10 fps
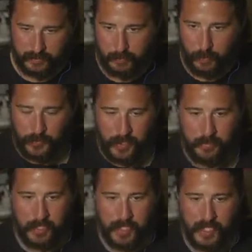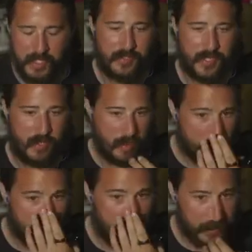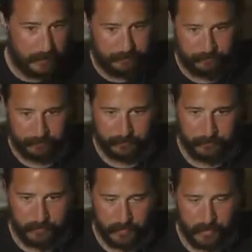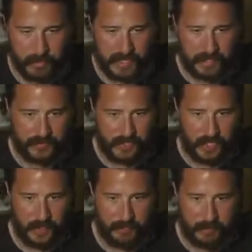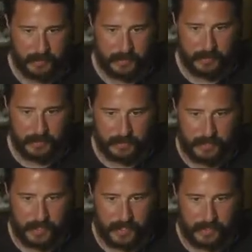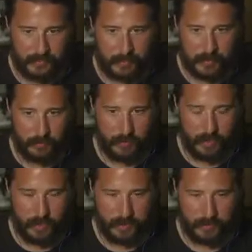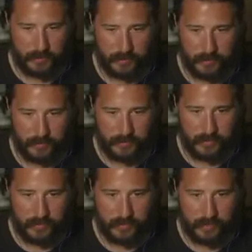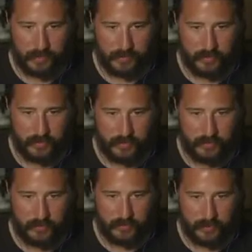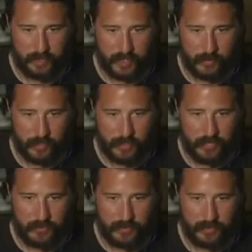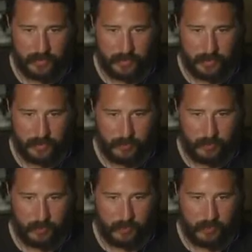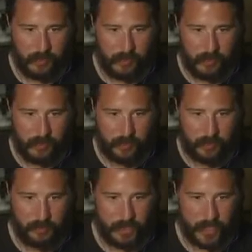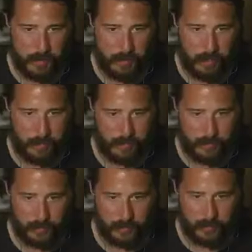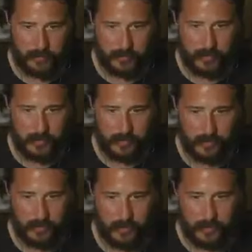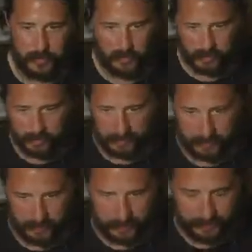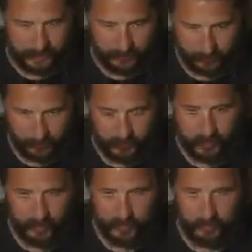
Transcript: post on monday it's there on monday at its time and that's when you can watch it you don't have to sit there and be like well they haven't uh, posted monday night raw episode consistently so we're gonna